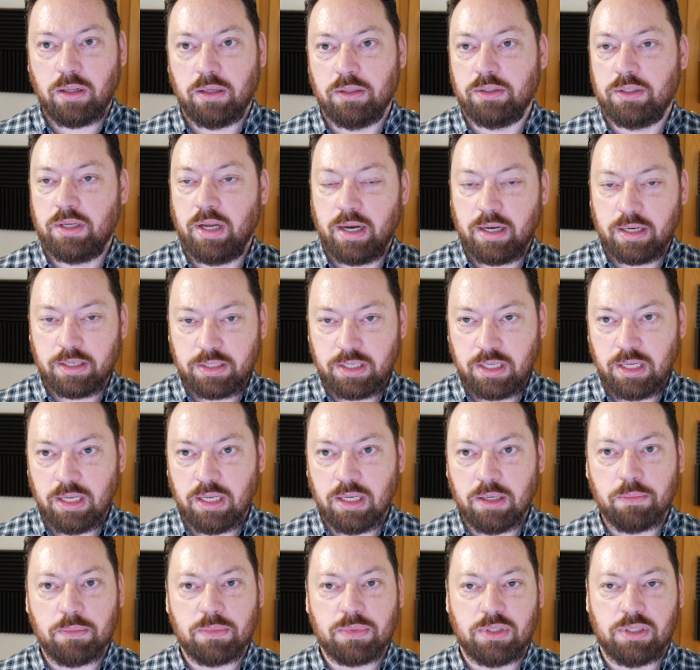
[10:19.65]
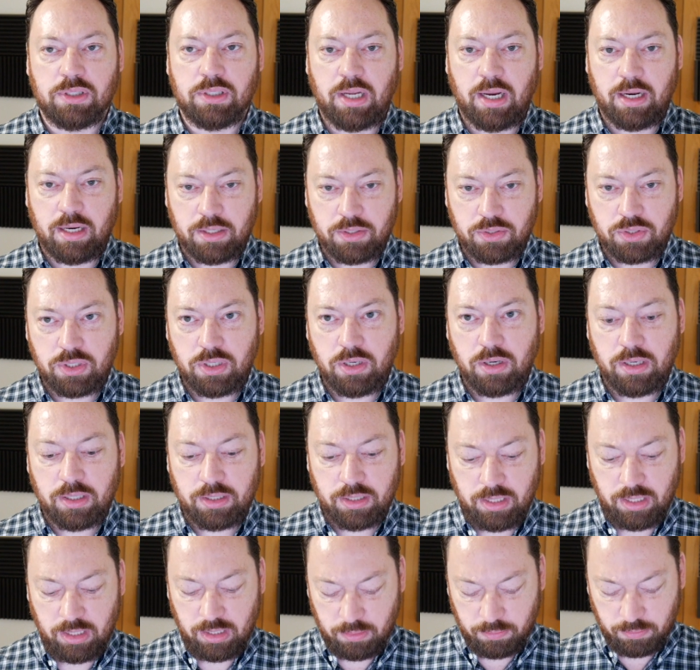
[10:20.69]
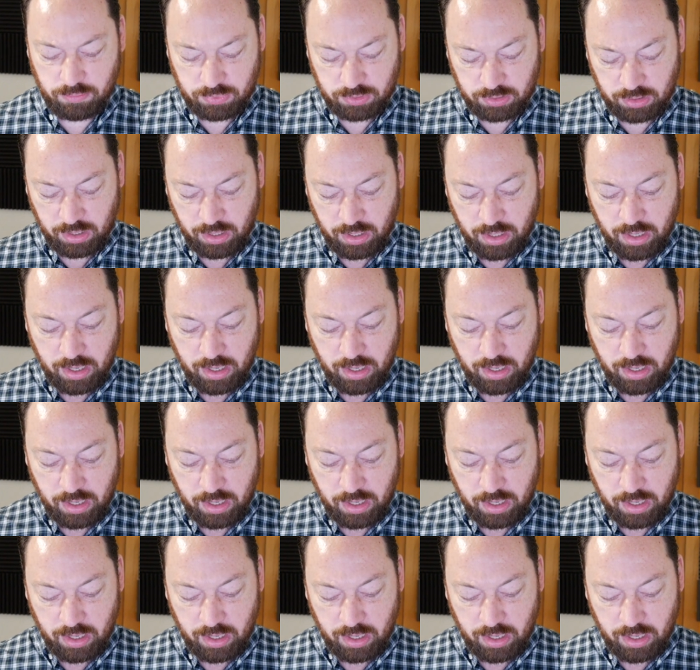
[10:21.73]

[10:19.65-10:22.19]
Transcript: on data teams and data engineering teams,